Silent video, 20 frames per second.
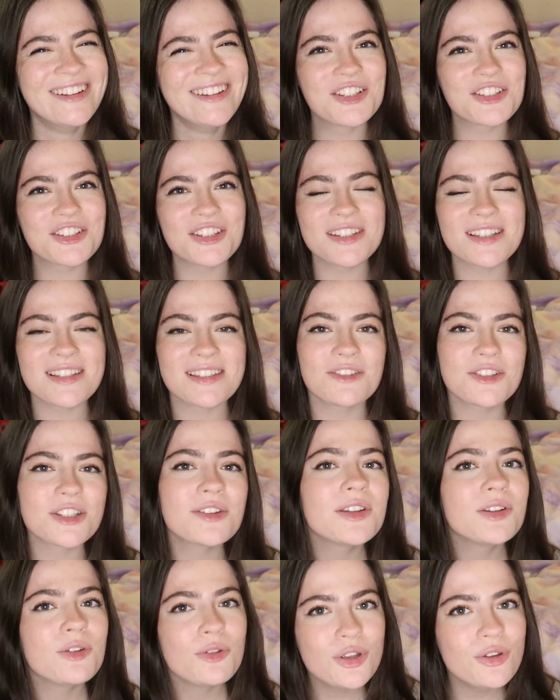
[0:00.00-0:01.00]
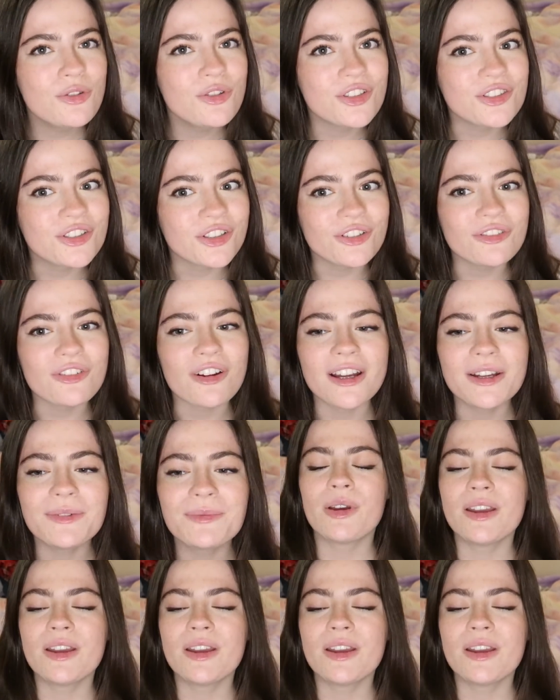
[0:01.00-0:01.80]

Just because it's not something you're used to, right?